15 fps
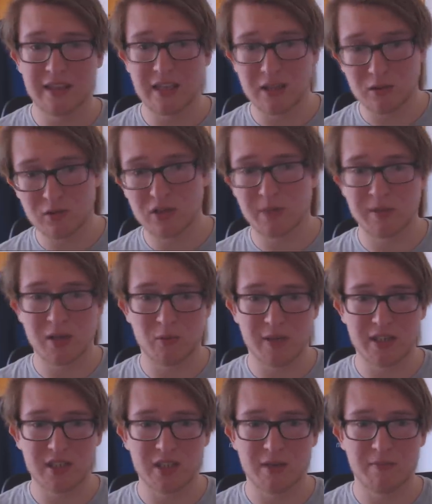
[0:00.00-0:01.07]
They lose some, they
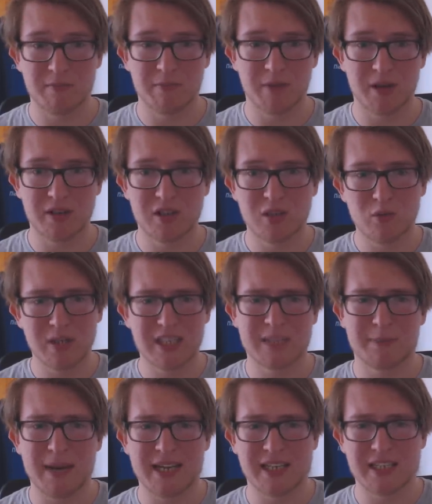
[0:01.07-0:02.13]
win some, but you would
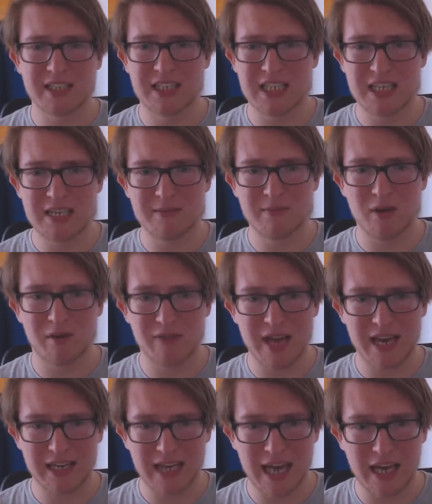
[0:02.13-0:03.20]
expect a team of
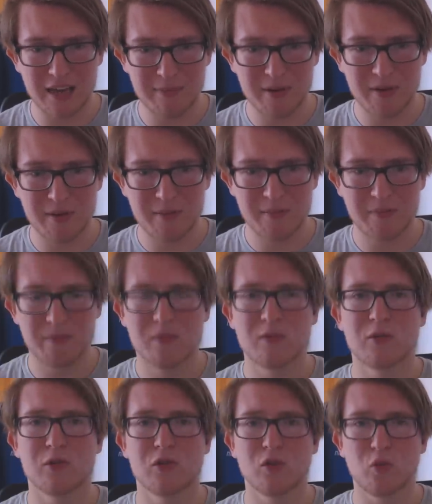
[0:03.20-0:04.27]
that caliber
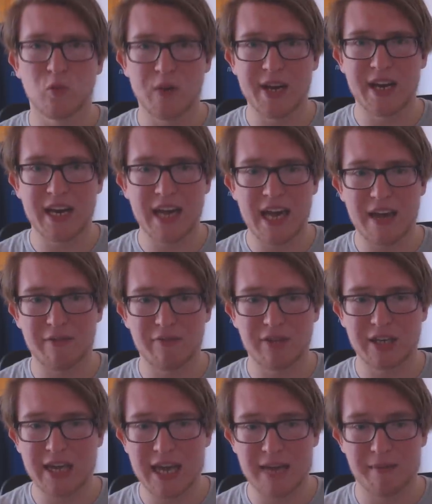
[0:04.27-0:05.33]
to win every
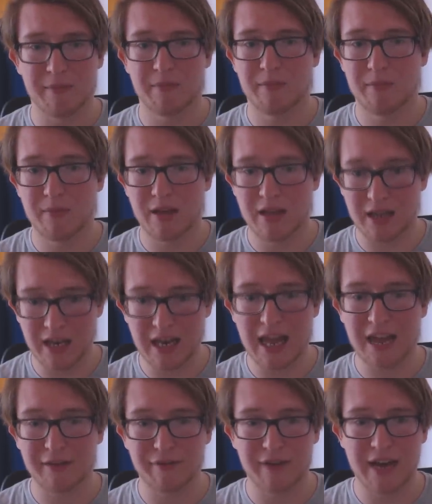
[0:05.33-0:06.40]
game,
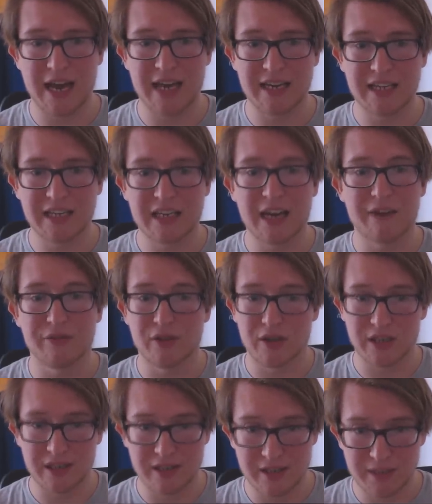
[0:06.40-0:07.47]
like Fnatic have
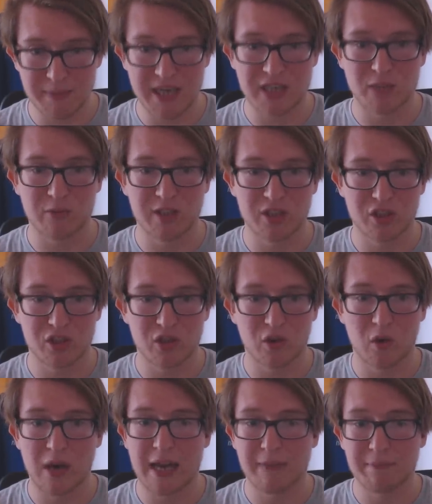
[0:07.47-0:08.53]
done in this major we just
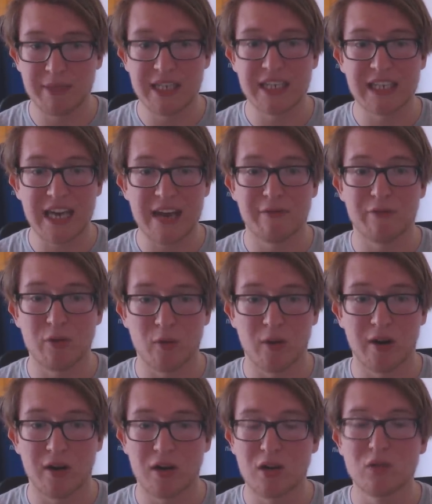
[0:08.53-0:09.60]
saw, like beating
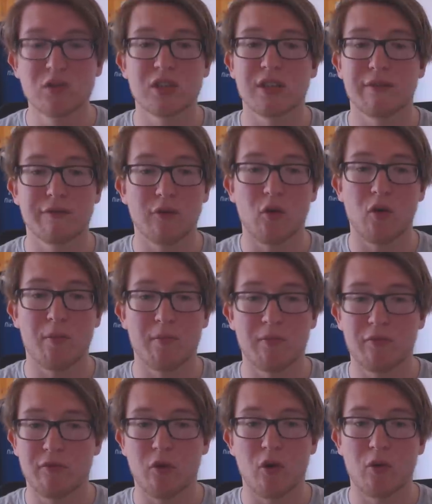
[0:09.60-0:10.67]
everyone, losing four
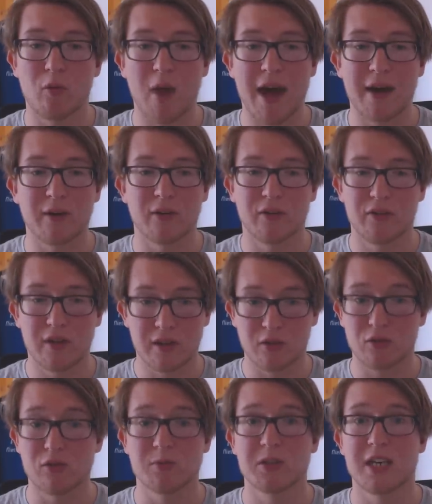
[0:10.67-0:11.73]
rounds in the
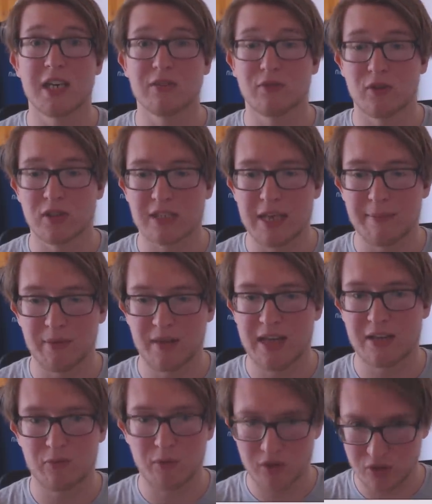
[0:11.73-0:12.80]
group stage, for example.
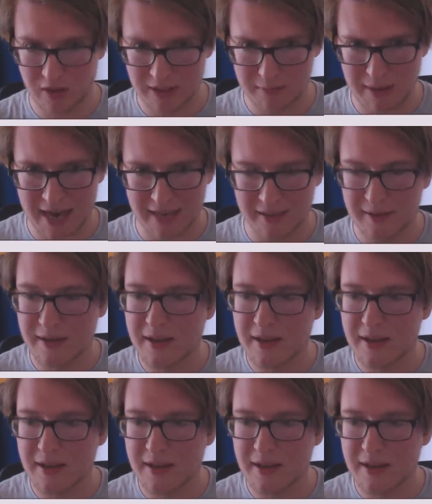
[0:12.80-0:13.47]
That's what you expect.